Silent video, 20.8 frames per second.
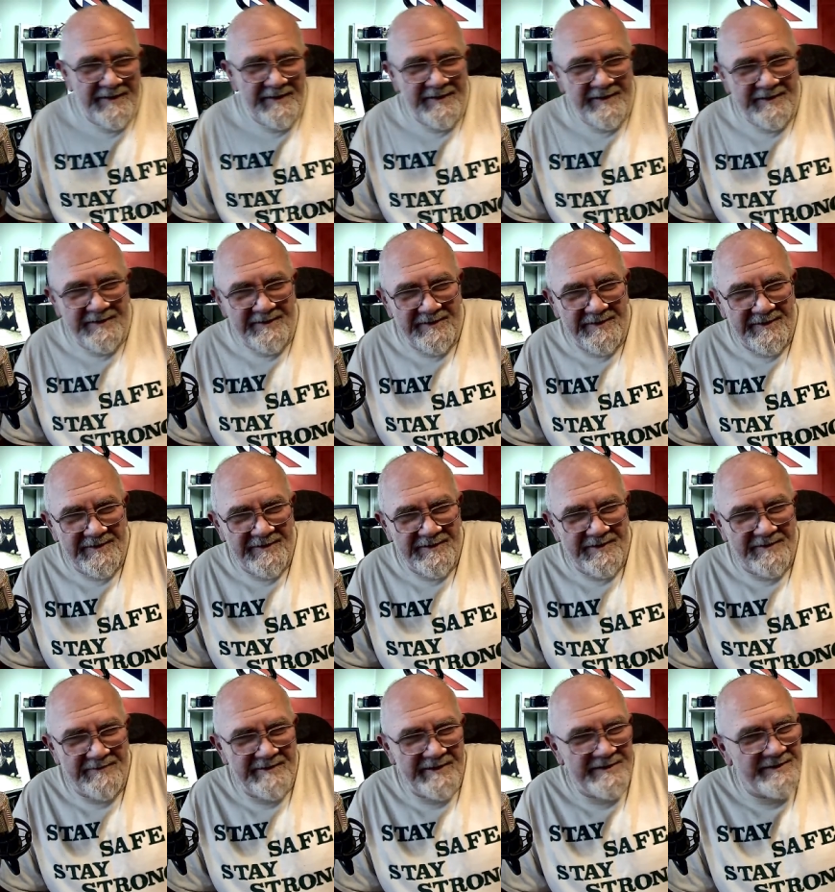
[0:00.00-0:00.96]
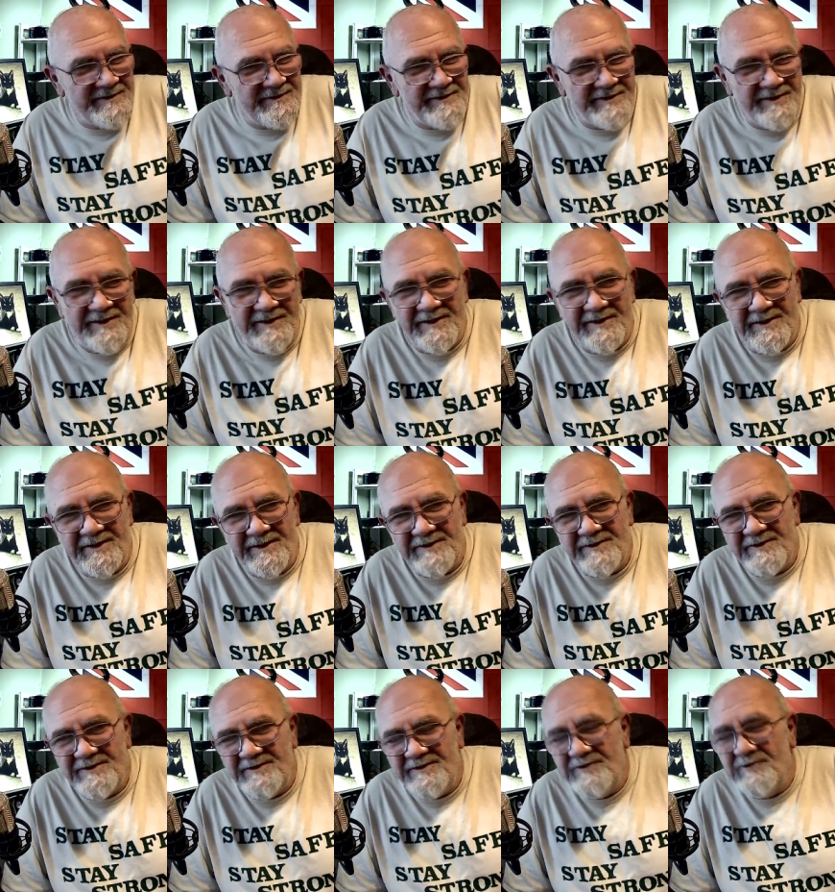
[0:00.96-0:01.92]
You know, I mean,
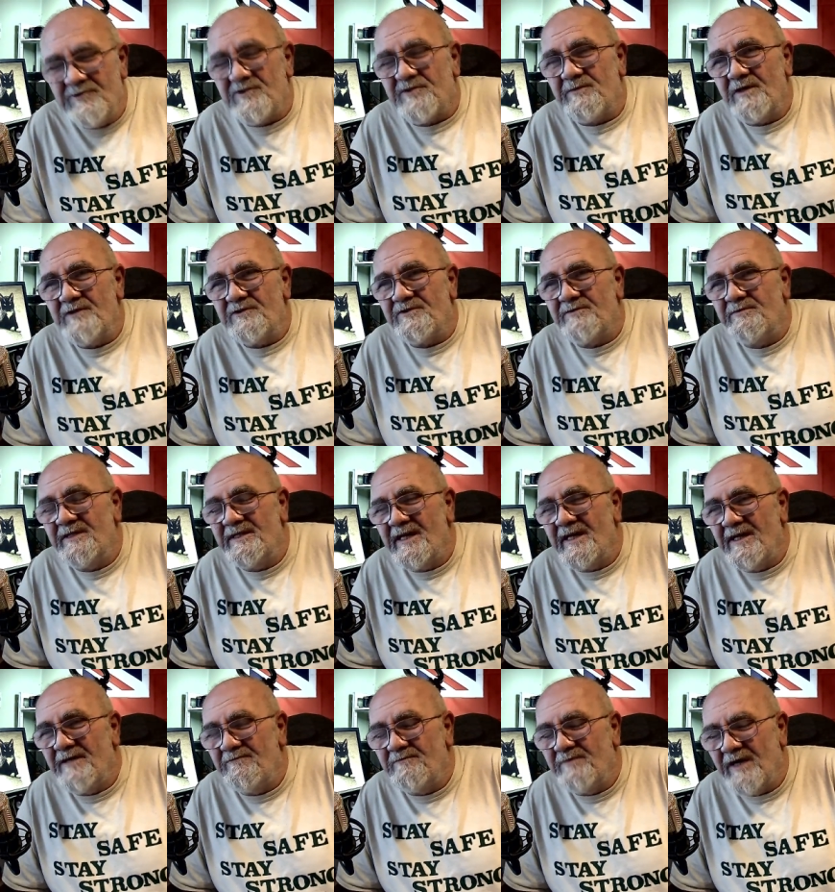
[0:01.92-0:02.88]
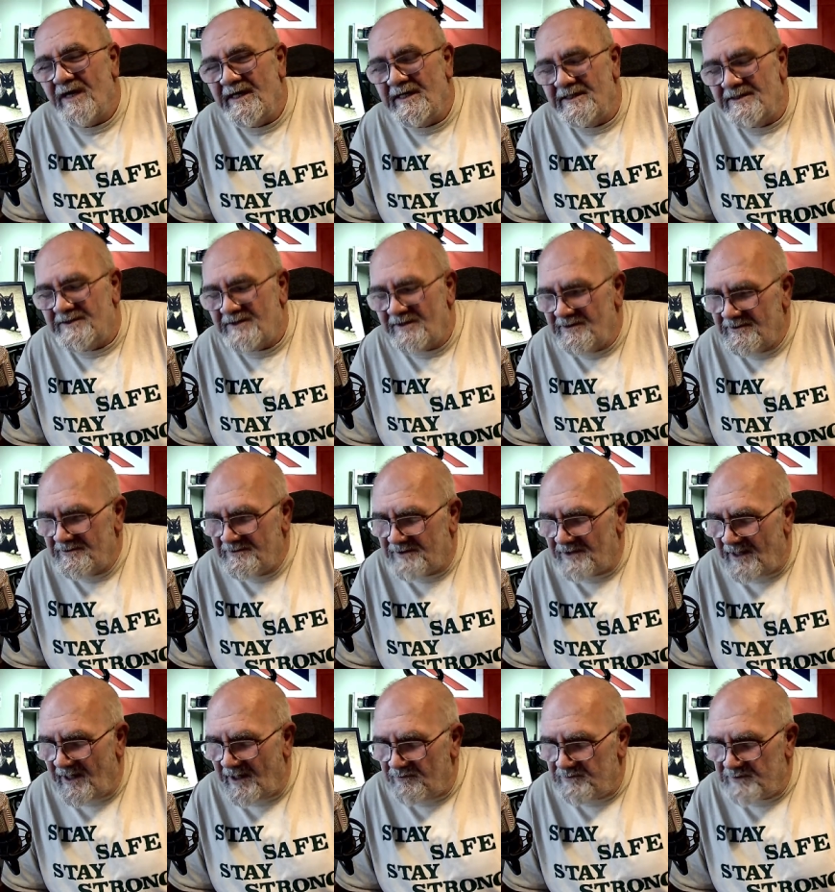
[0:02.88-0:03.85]
you're supposed to be getting paid to
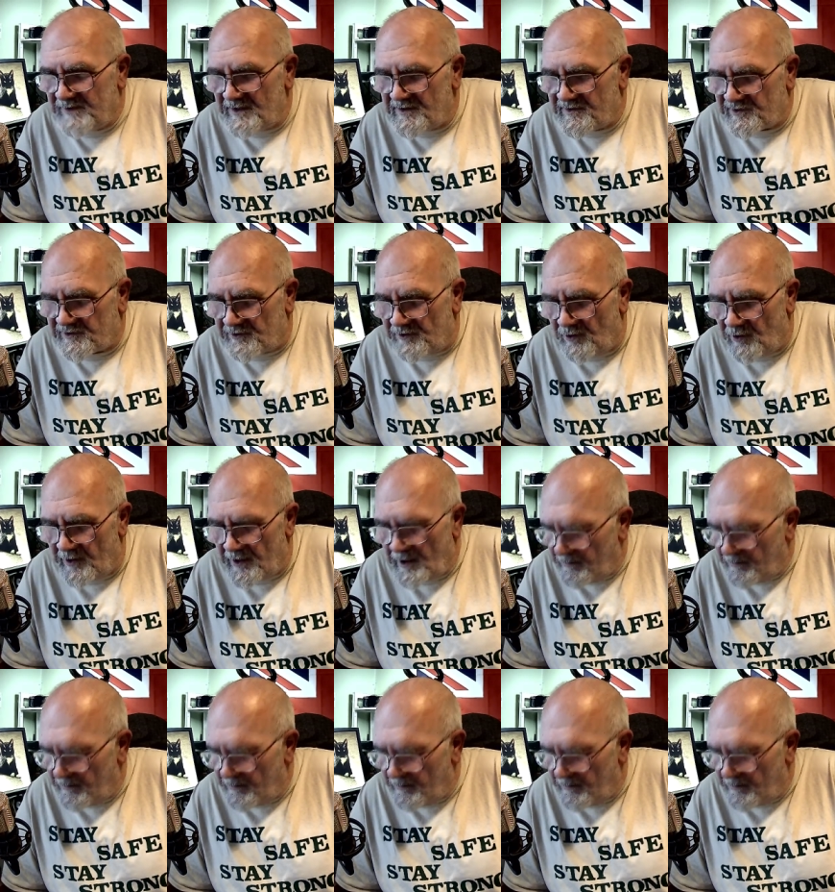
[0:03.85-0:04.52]
help destroy,